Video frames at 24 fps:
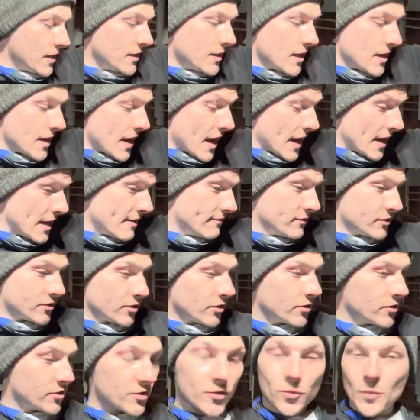then I even
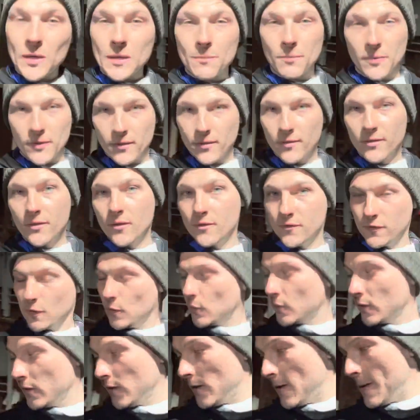started sweeping the
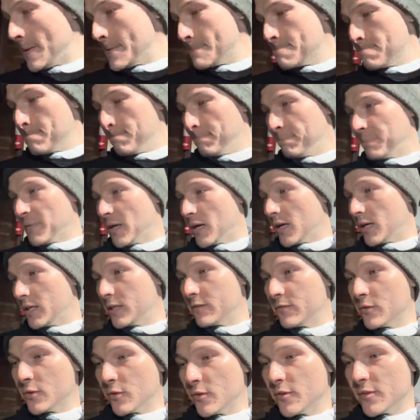floor,
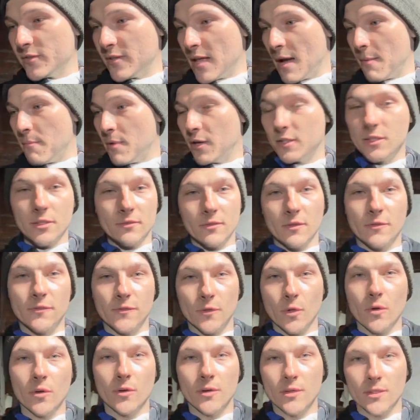even though there's not much of a
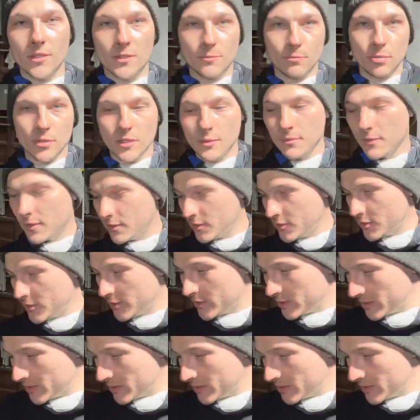floor and it's pretty much just